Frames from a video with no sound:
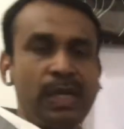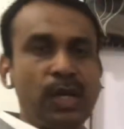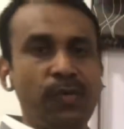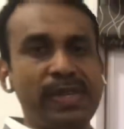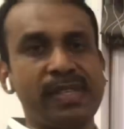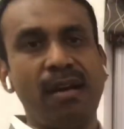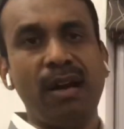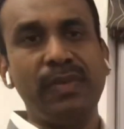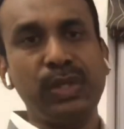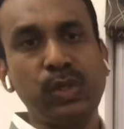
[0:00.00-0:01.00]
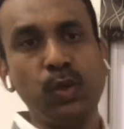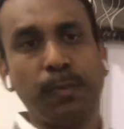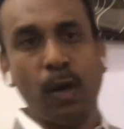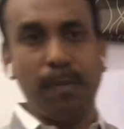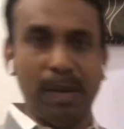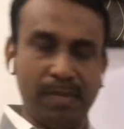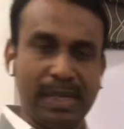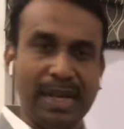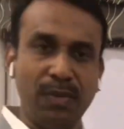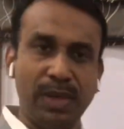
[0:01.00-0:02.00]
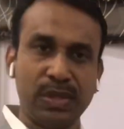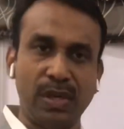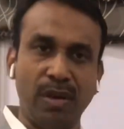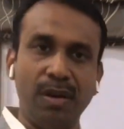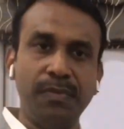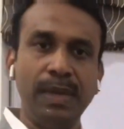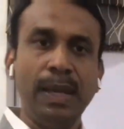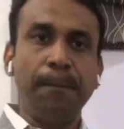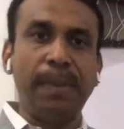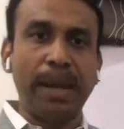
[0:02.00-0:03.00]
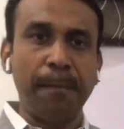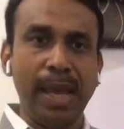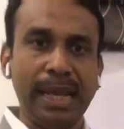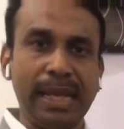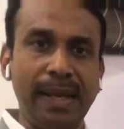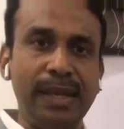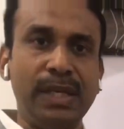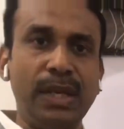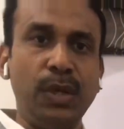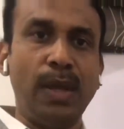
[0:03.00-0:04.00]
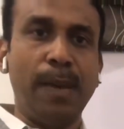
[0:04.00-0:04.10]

Now we solved 2 problems, conversion of permanganate into